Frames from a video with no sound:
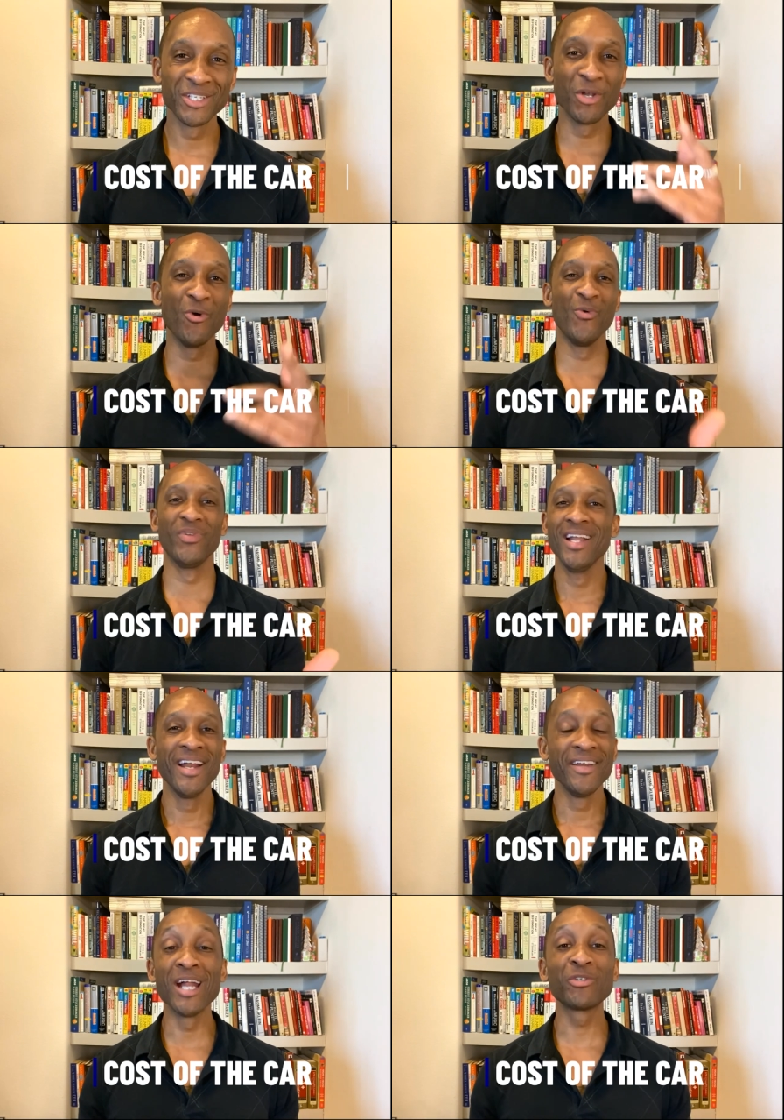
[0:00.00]
So
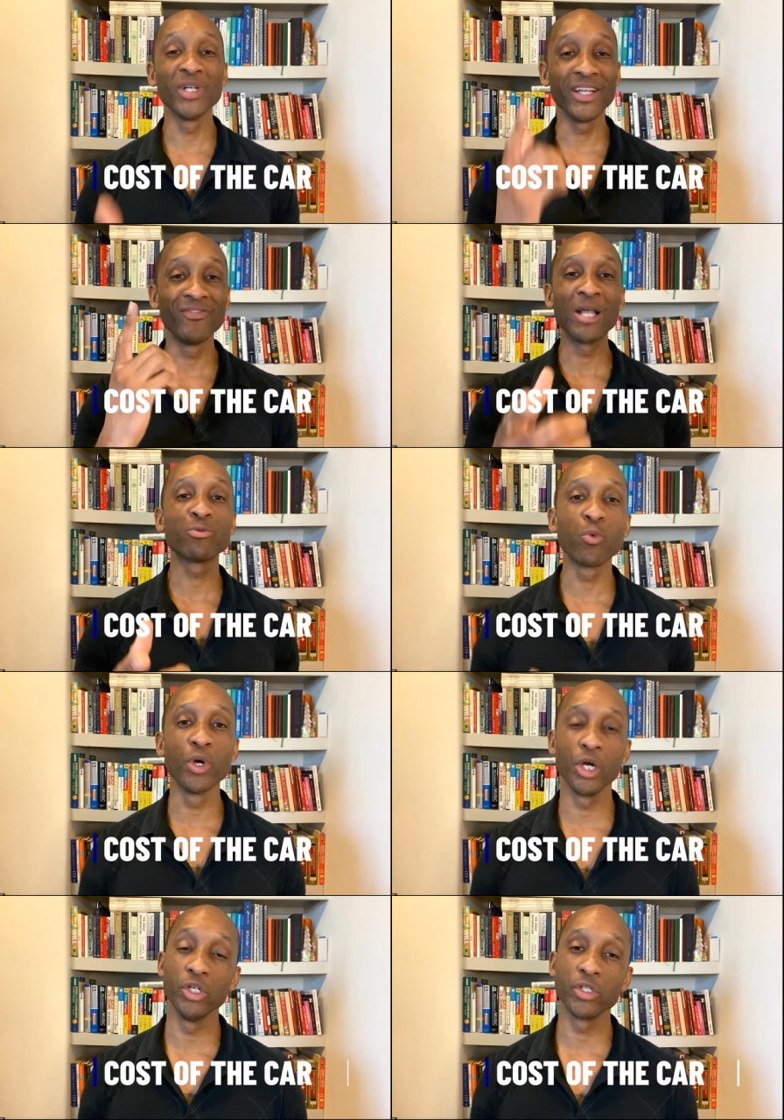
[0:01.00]
naturally, that's where we're
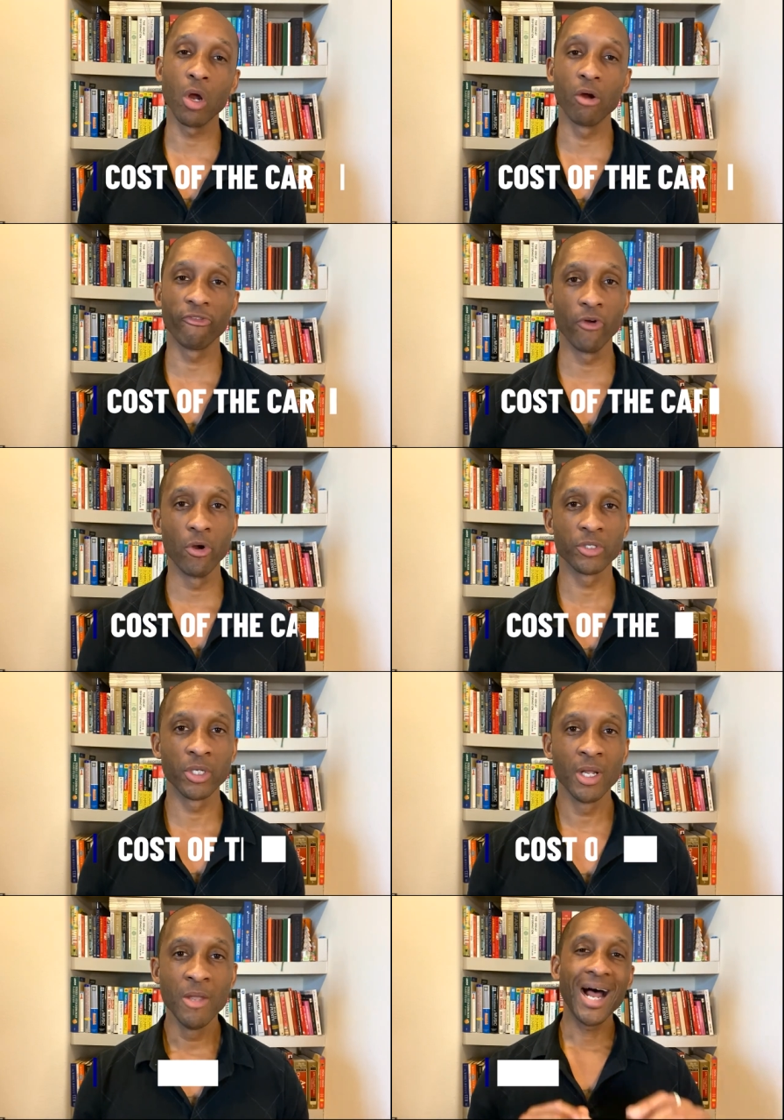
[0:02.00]
gonna start
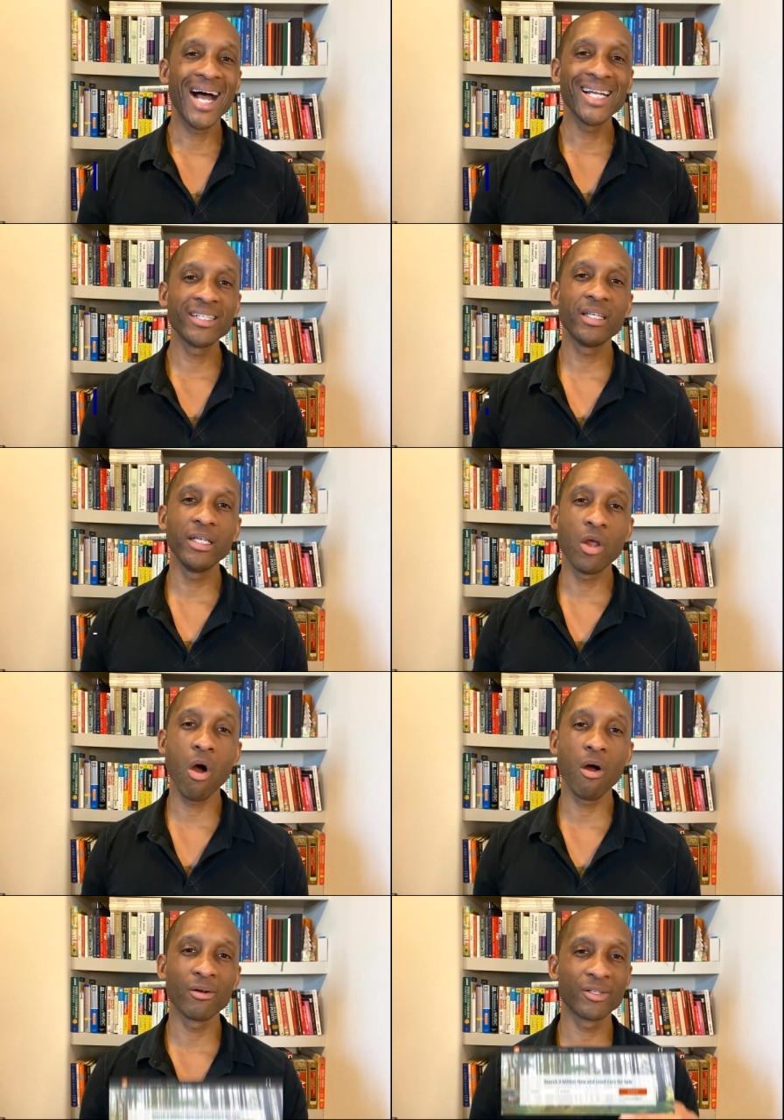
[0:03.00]
first.
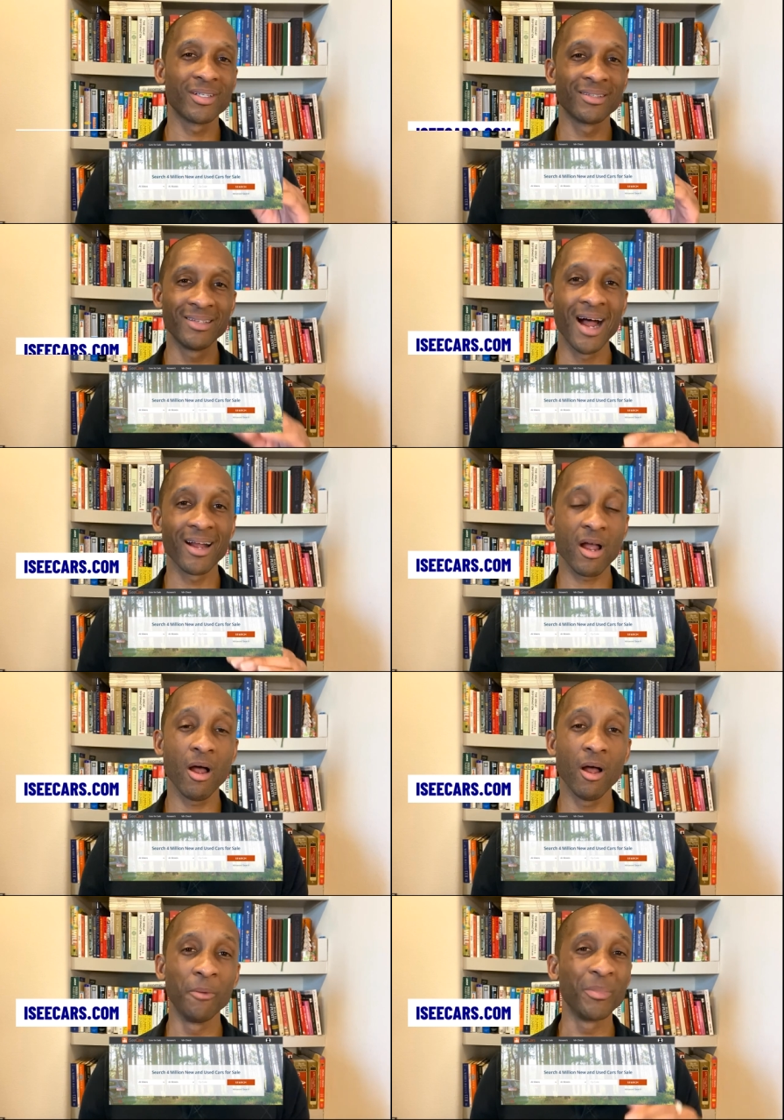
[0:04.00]

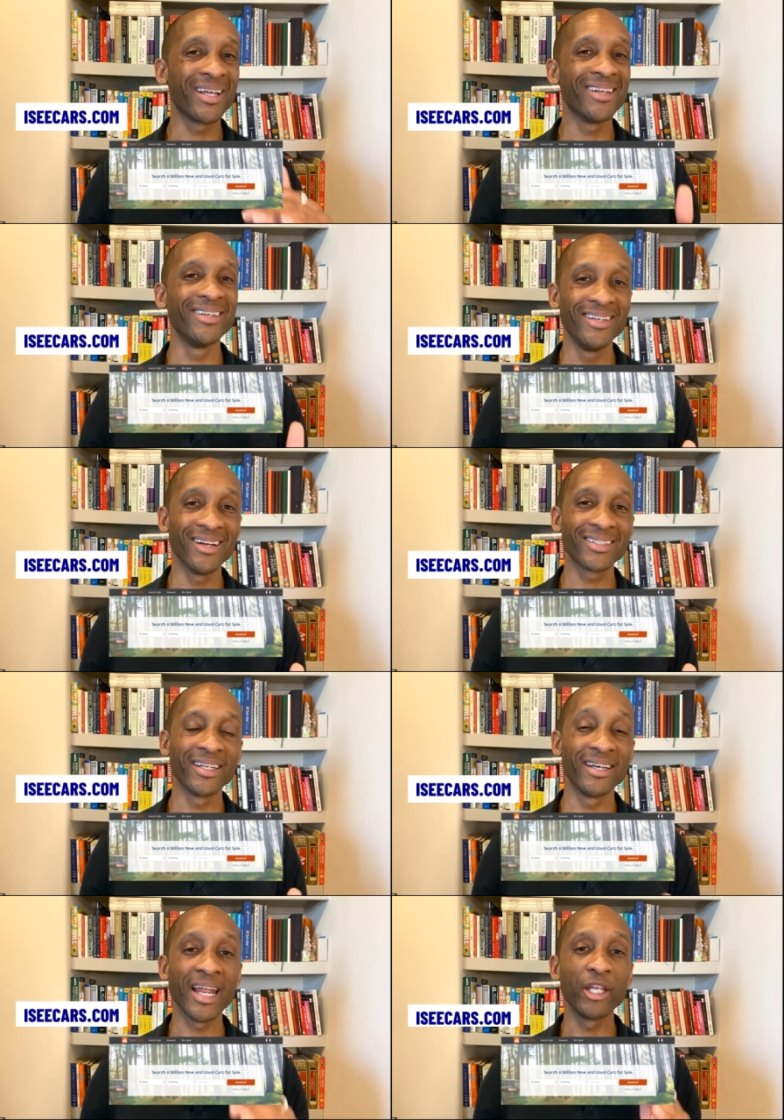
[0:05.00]
iSeeCars.com
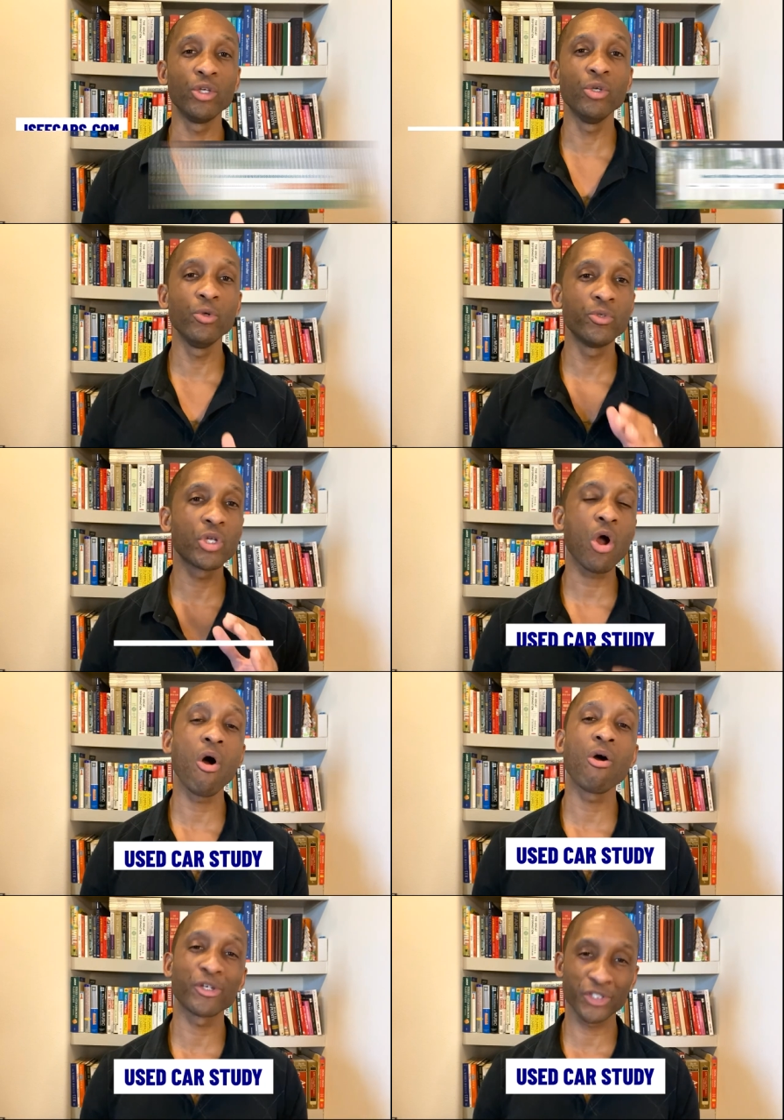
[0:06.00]
conducted a used
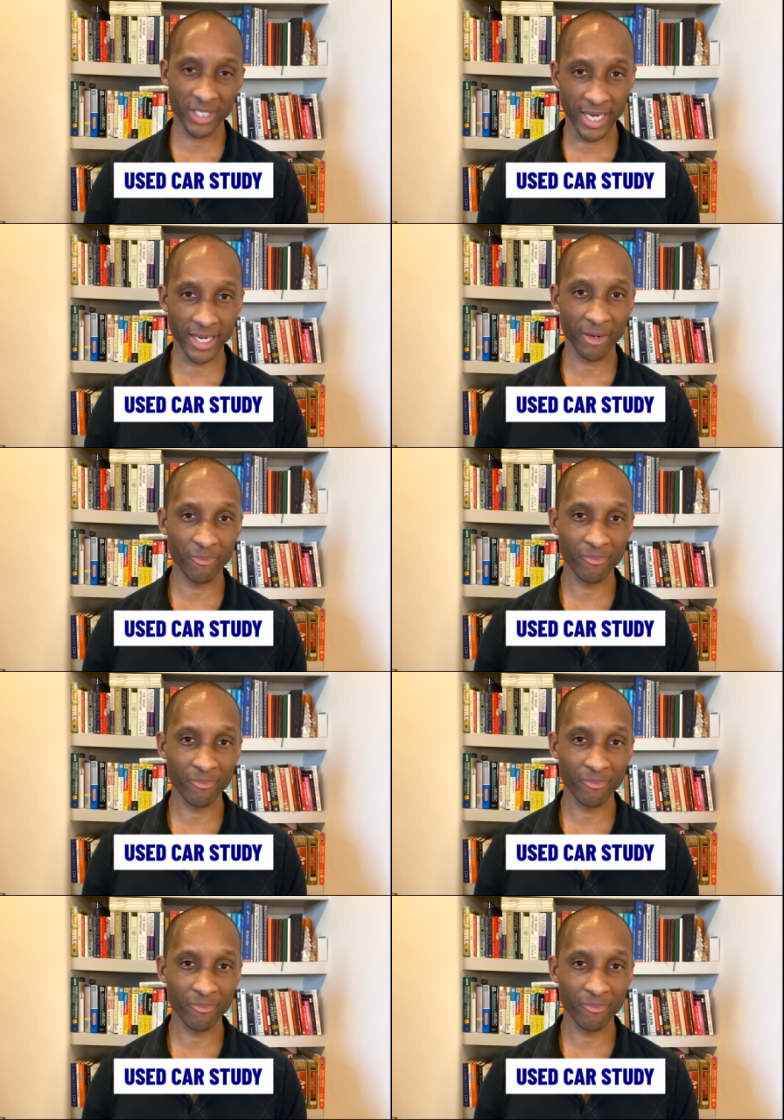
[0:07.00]
car study.